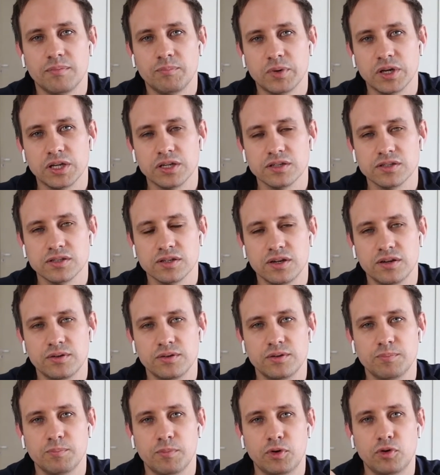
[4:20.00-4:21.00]
because
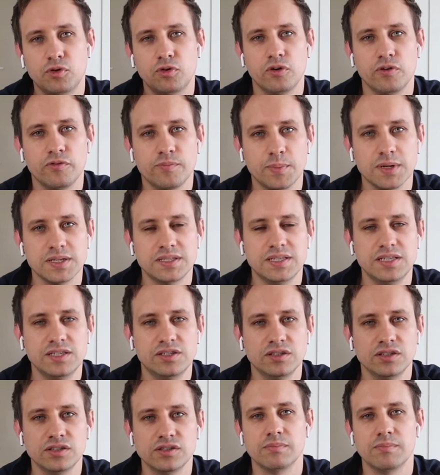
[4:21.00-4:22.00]
all of my
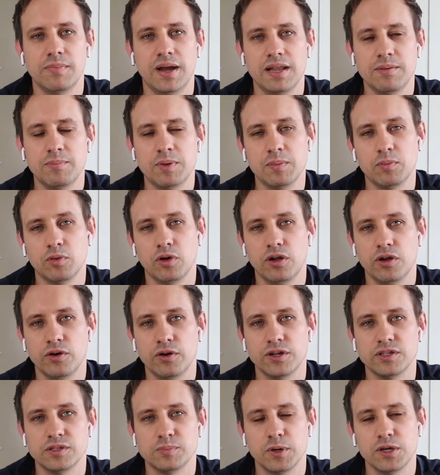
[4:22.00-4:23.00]
teachers, many people who
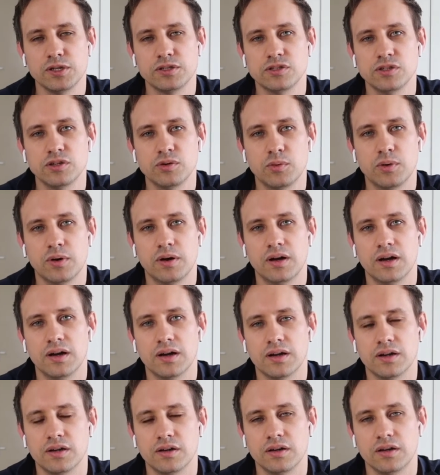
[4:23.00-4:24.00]
I spoke to were
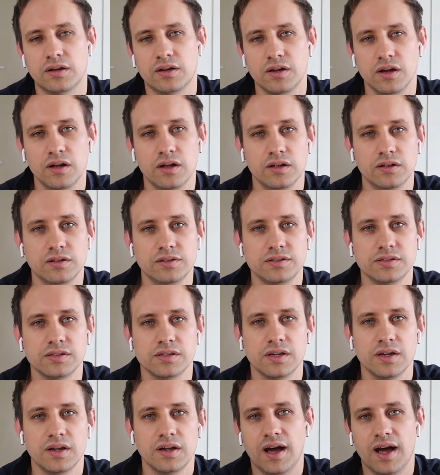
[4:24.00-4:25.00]
girls,
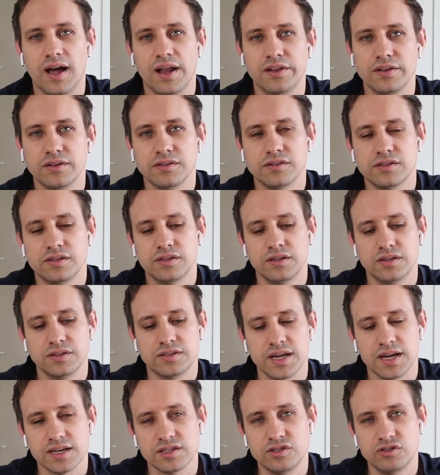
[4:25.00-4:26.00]
and the
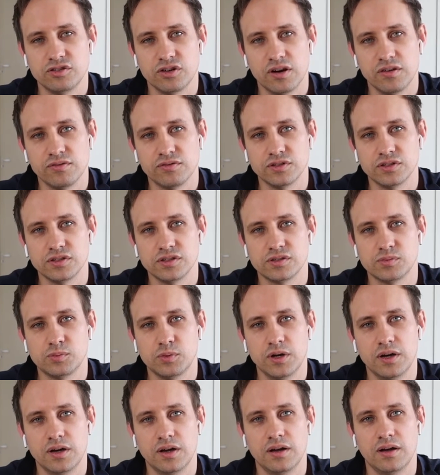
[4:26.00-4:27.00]
taxi drivers
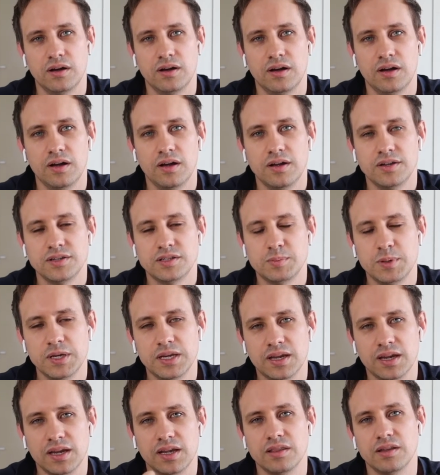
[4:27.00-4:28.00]
were
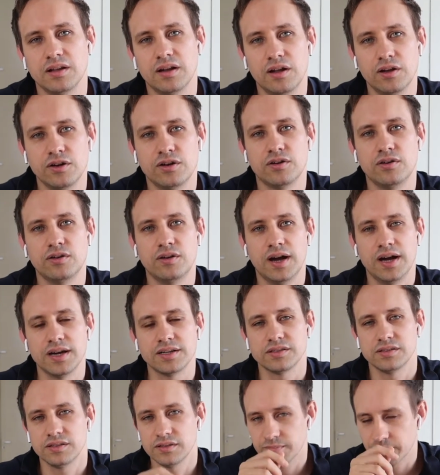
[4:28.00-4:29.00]
speaking in the local
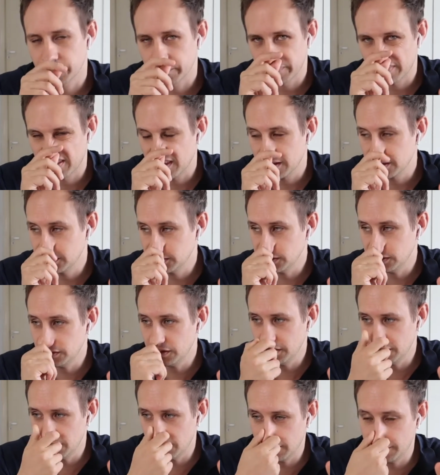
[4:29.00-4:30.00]
accent. So
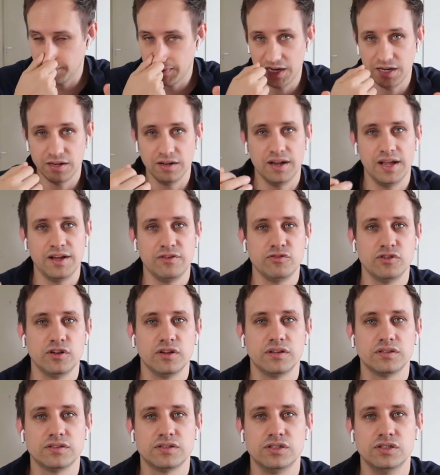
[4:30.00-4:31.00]
I made an
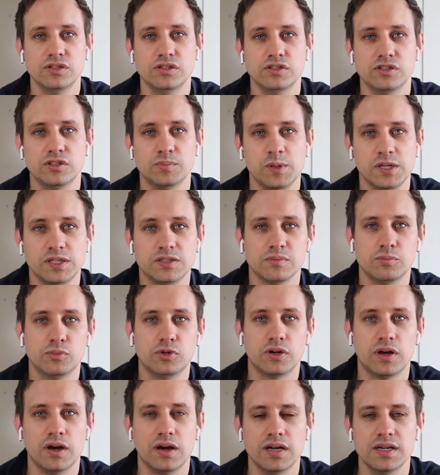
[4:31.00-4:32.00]
effort to speak to
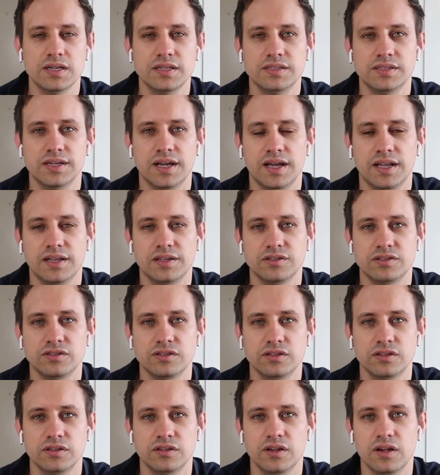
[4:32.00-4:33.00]
more guys and
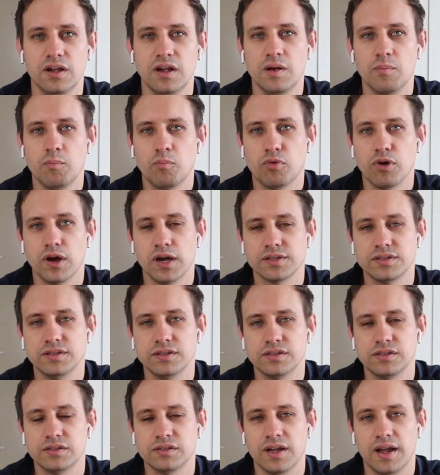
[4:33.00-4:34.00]
to
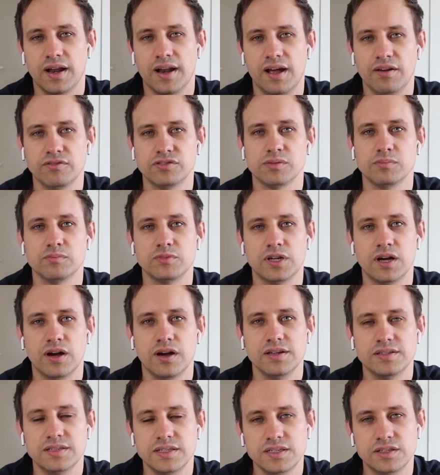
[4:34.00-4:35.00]
practice and have some
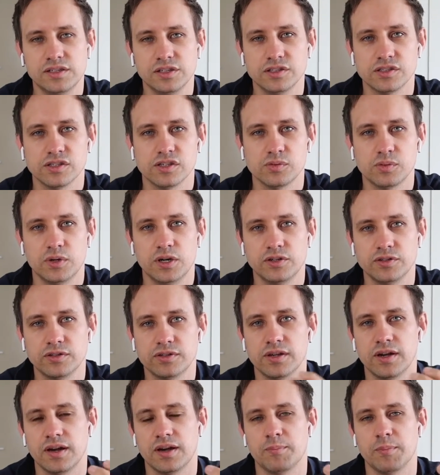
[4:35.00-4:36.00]
guy teachers as well,
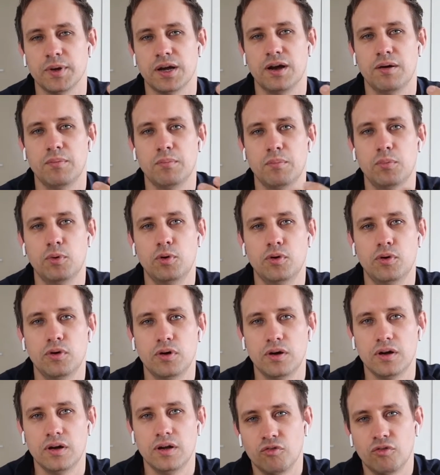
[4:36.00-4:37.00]
so I can become
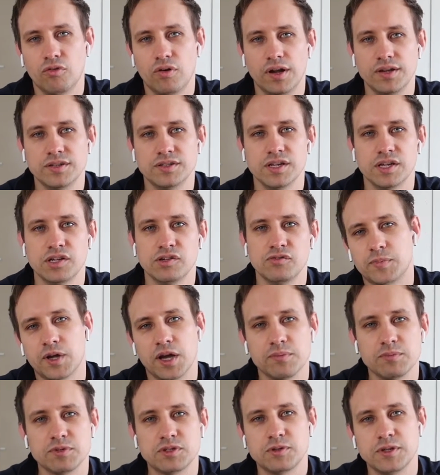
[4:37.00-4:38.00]
more, instead of
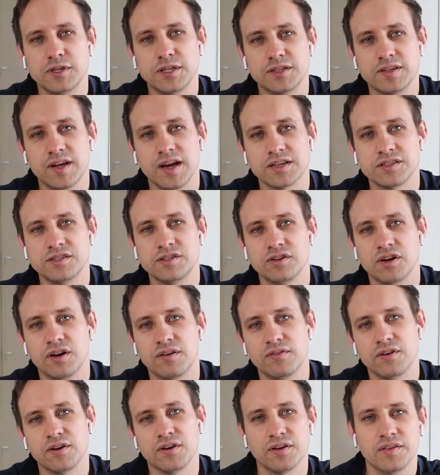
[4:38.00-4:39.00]
going between the taxi
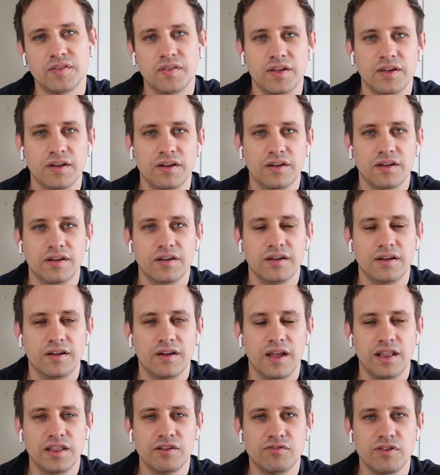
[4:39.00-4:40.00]
driver and the
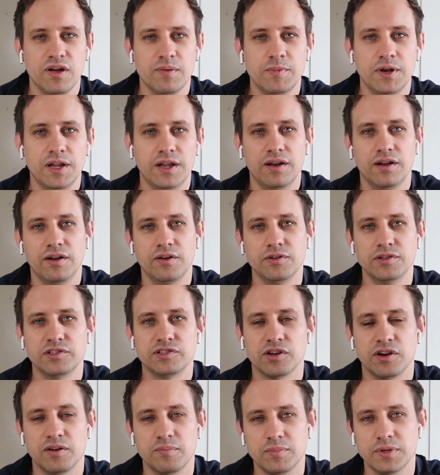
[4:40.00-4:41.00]
feminine, I would
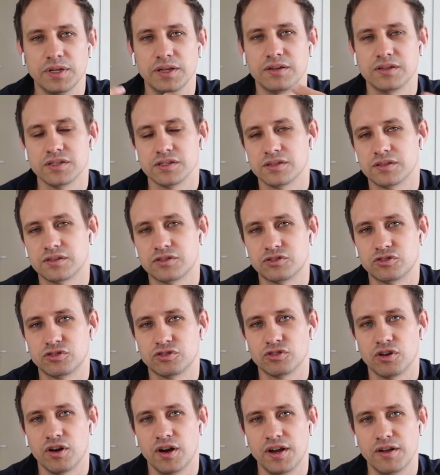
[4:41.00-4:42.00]
try and
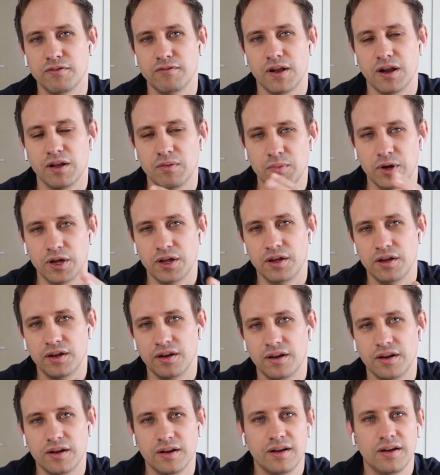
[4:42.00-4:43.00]
develop my
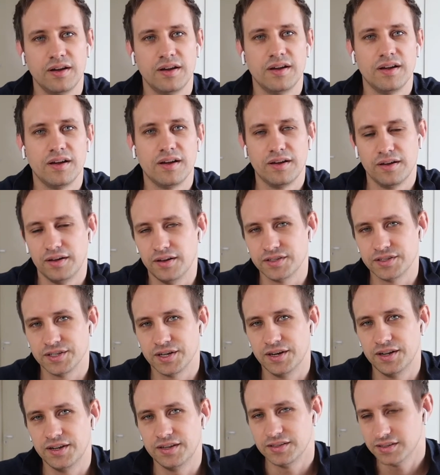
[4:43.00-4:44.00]
own
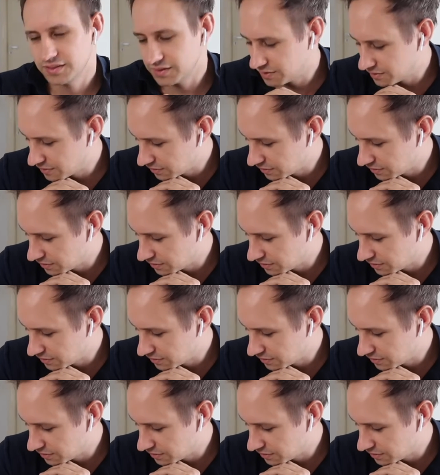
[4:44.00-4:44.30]
Chinese